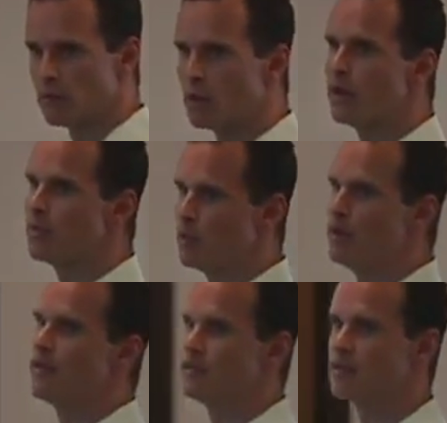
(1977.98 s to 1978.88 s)
we're going to
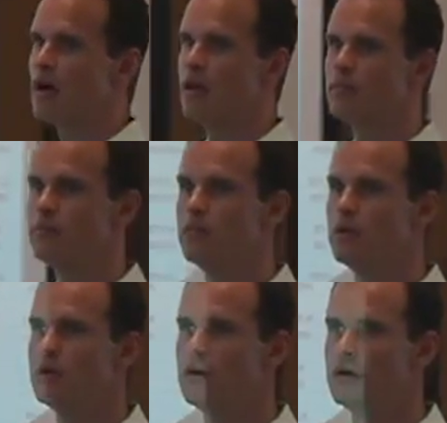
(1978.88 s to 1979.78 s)
put in this column.
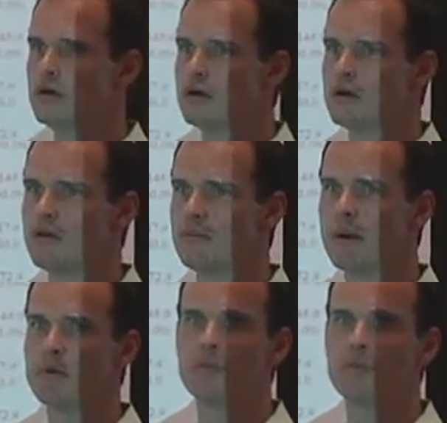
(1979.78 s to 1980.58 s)
Remember,